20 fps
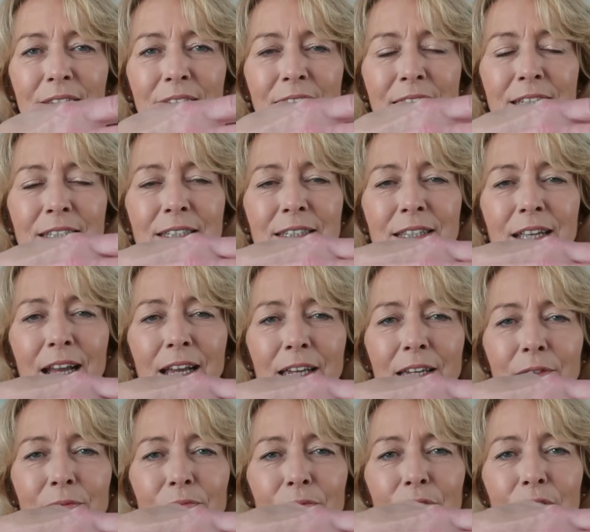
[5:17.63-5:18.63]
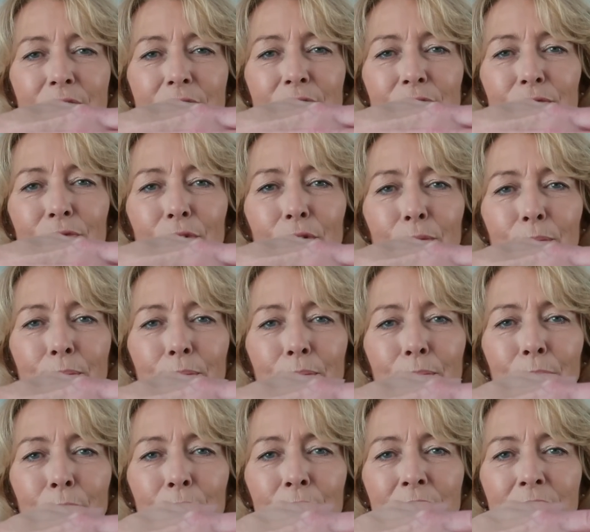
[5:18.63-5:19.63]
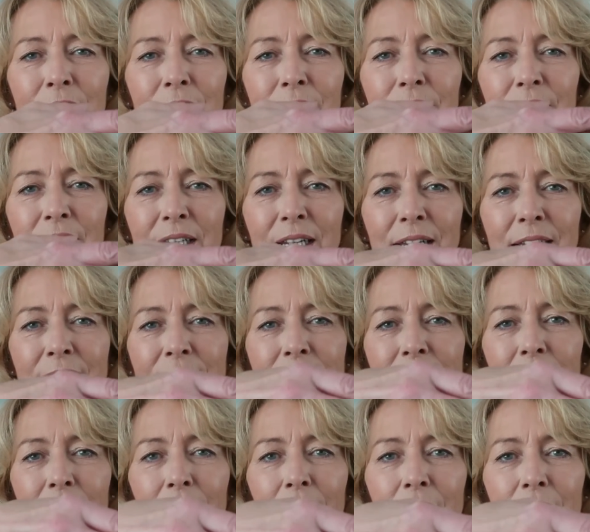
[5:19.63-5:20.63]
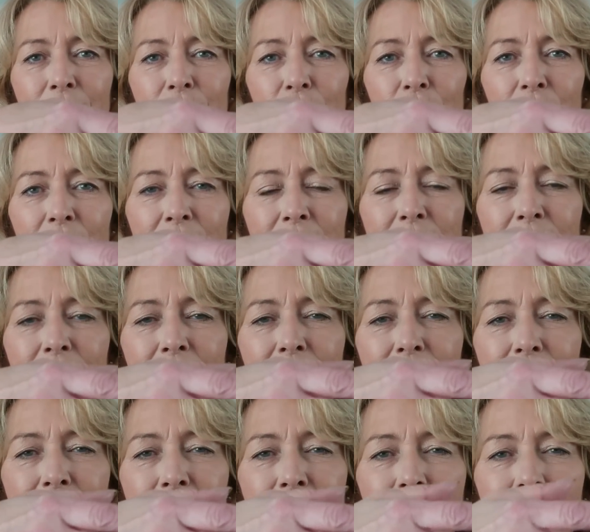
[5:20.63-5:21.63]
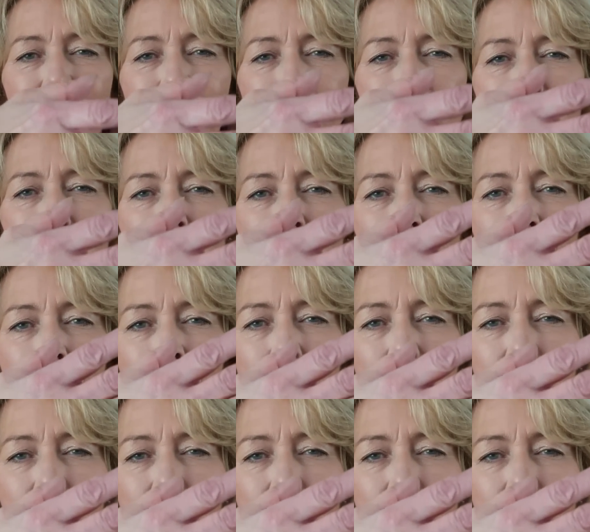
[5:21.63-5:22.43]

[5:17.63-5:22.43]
these stacking rings from Monica Veneda. I shared these in the